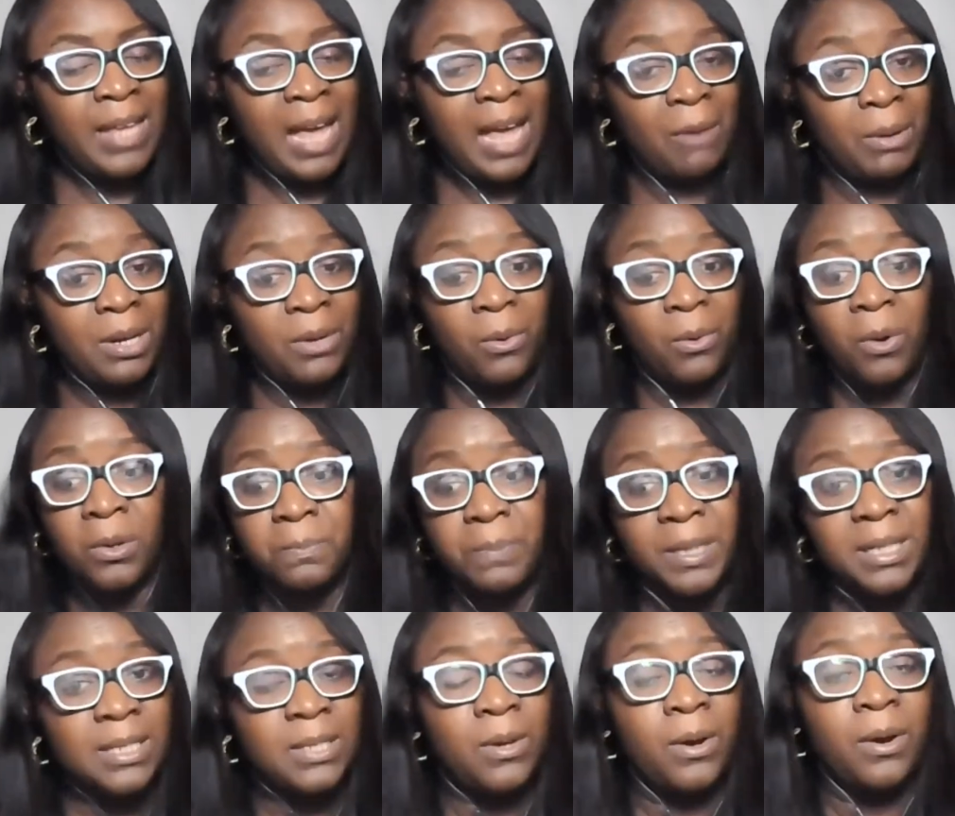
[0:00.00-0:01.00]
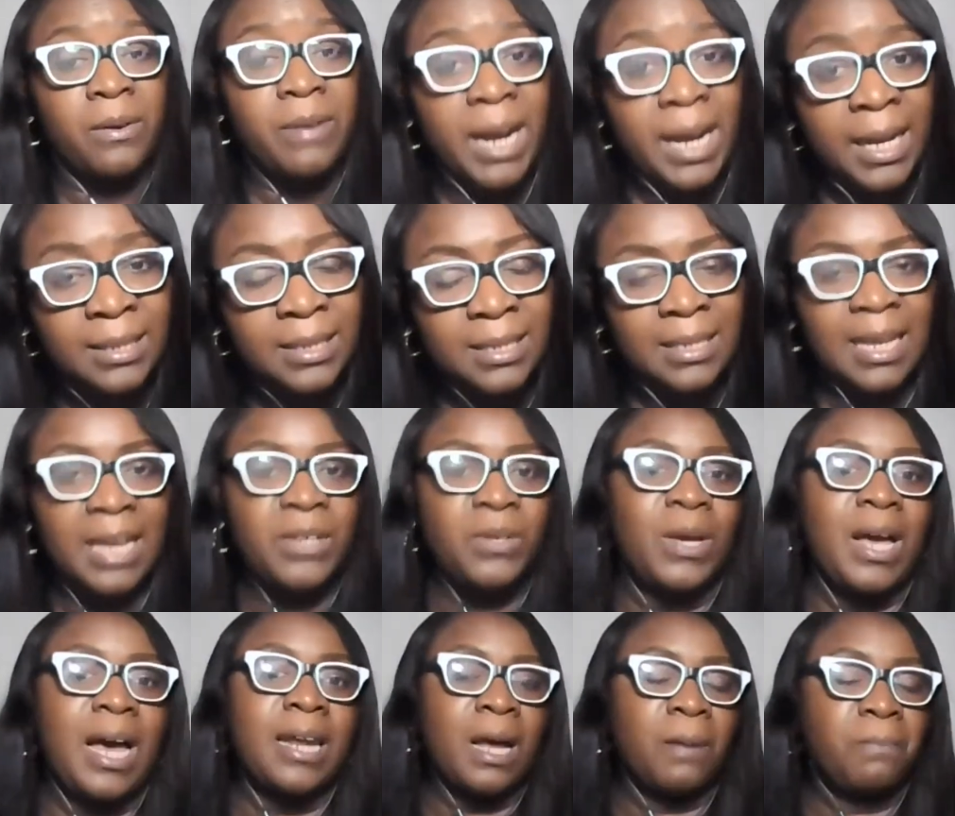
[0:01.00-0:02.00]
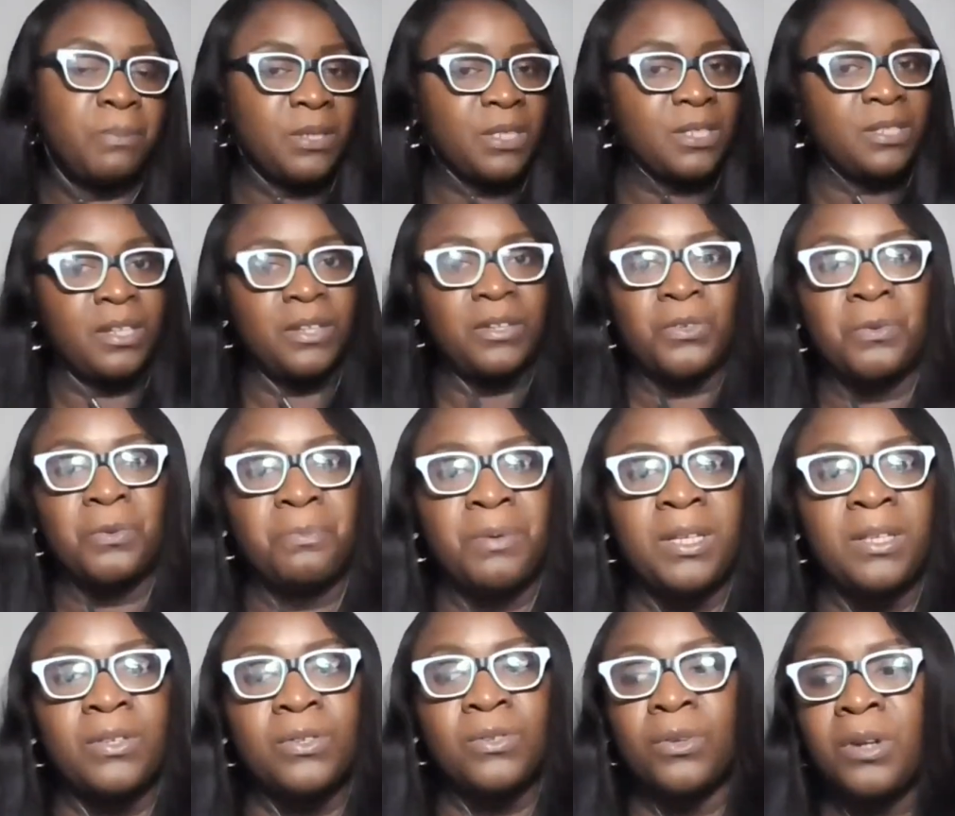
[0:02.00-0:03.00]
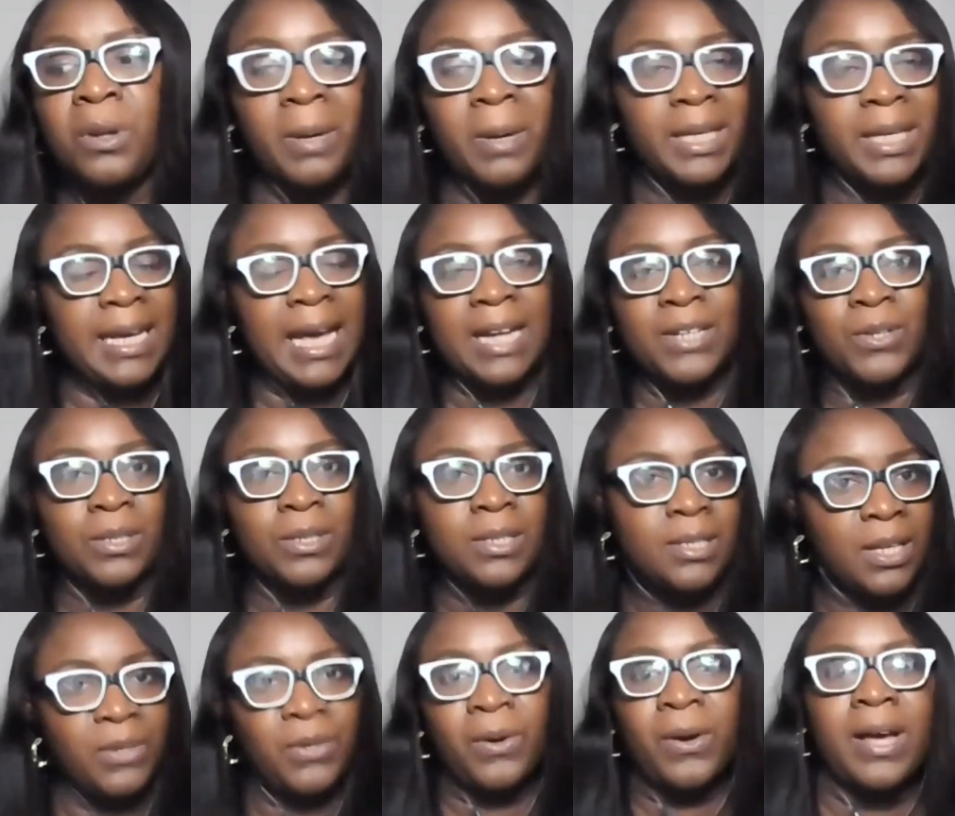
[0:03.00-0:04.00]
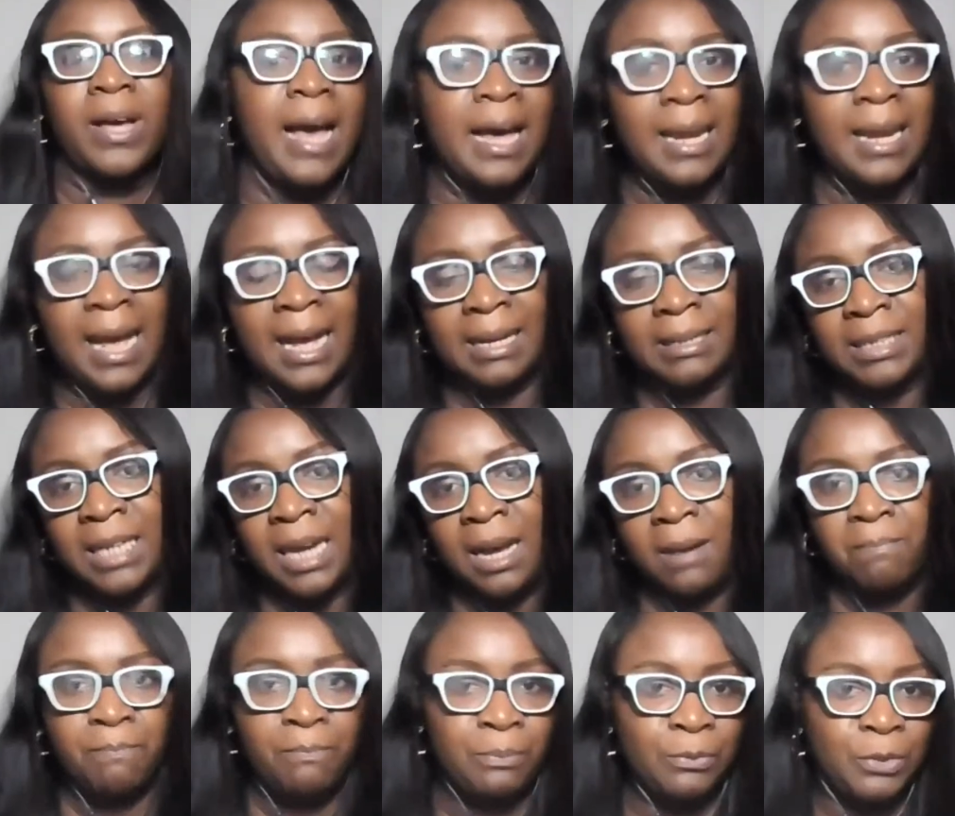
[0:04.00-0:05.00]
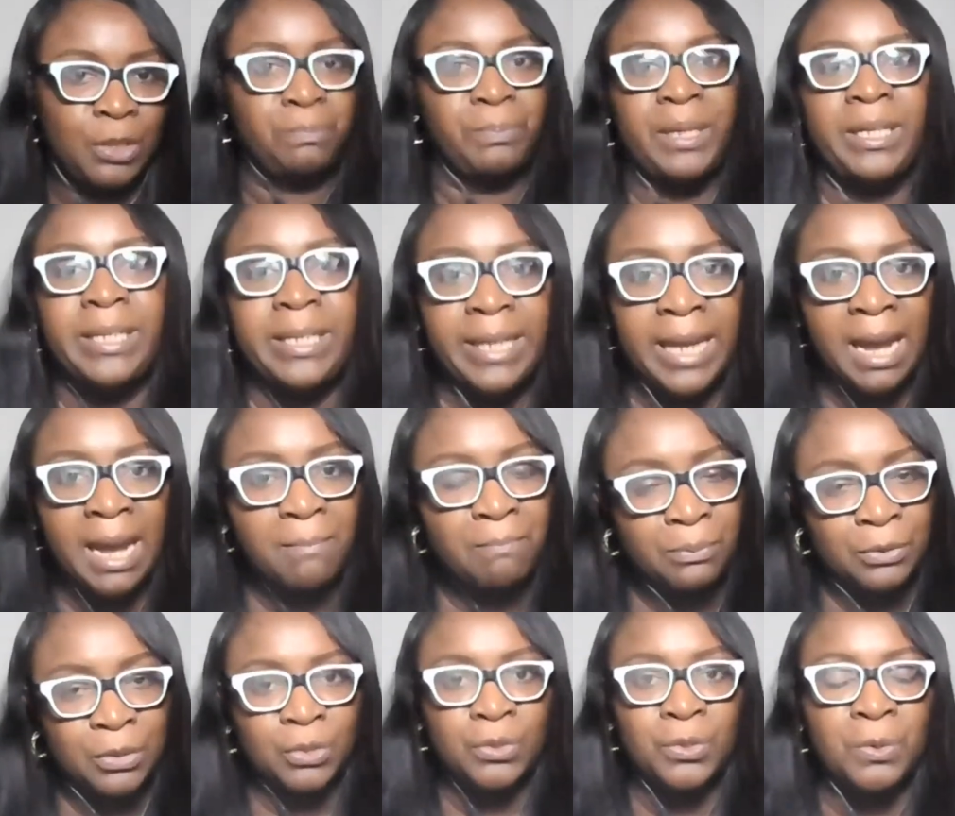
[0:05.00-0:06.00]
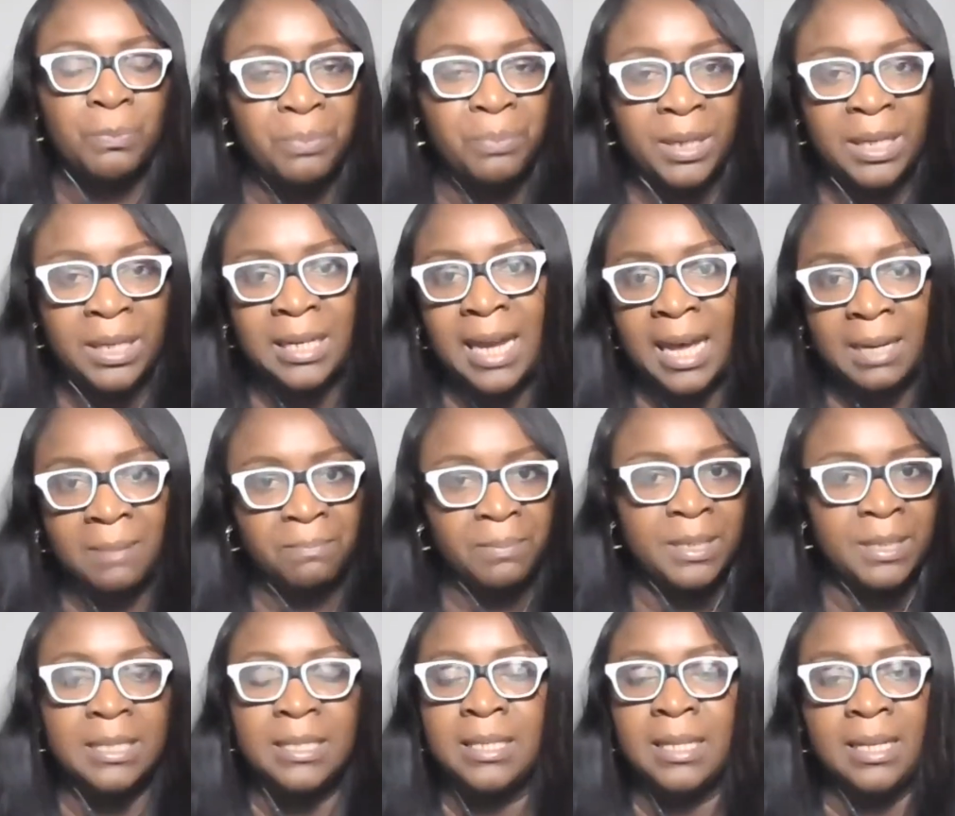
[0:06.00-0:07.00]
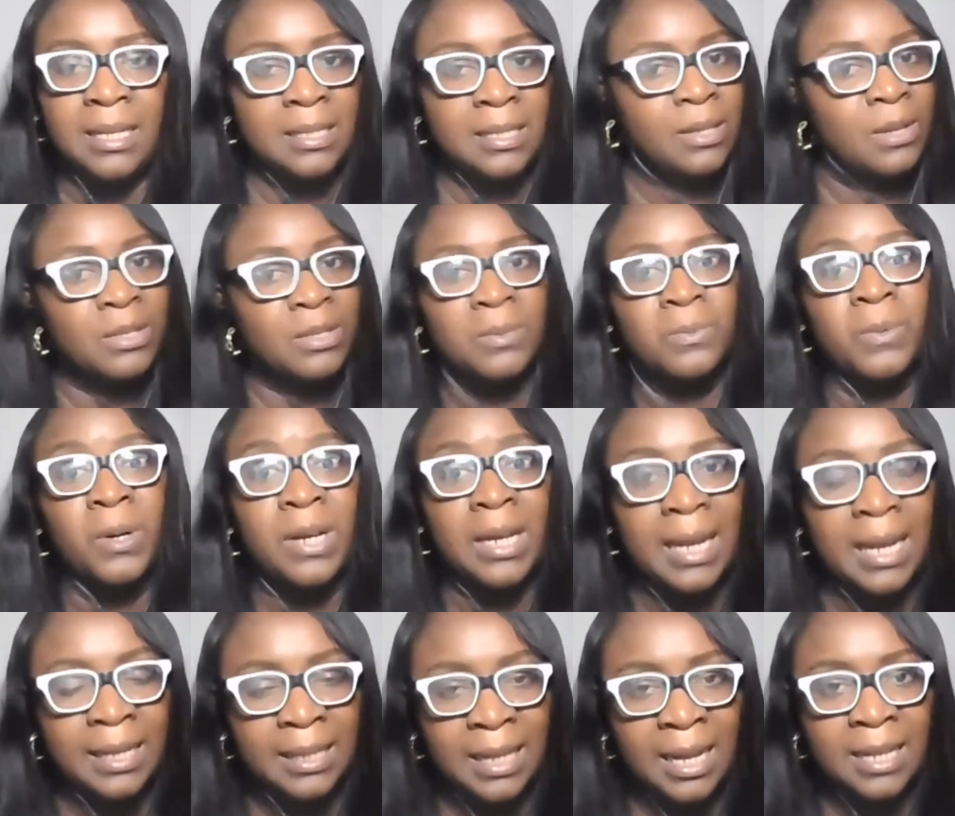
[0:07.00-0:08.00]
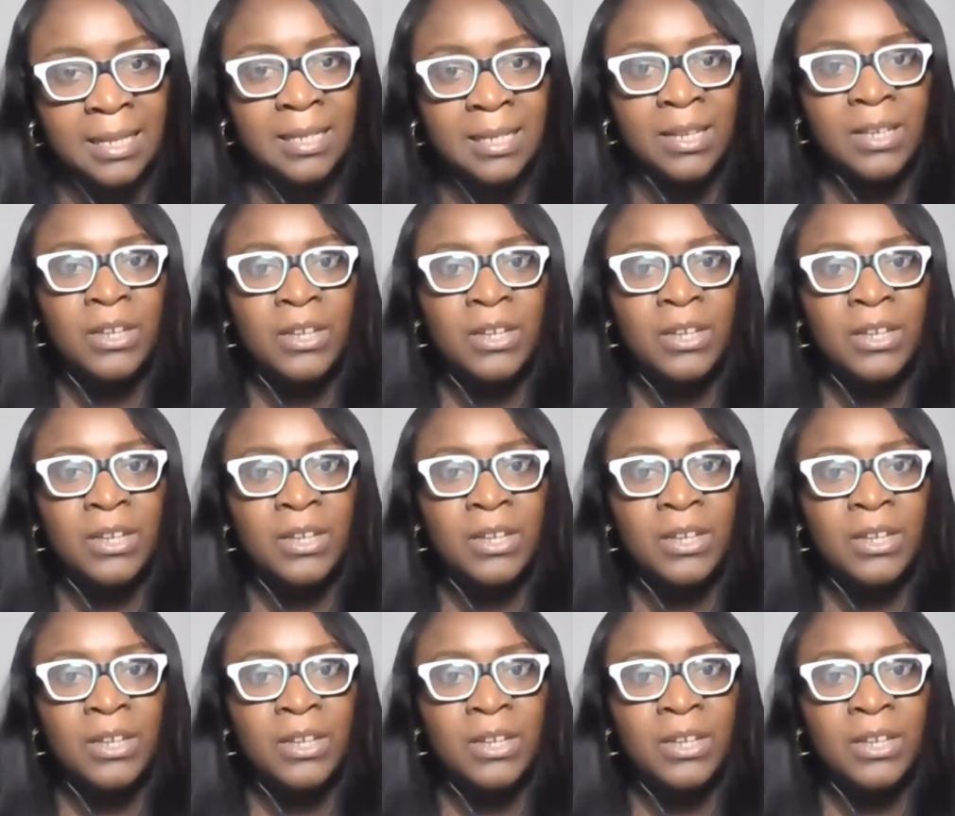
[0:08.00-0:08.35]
And when the old PIN is correct, then you can now put in the new PIN. So nobody can just take your card and push PIN there and push new PIN and the PIN stays. It doesn't work like that.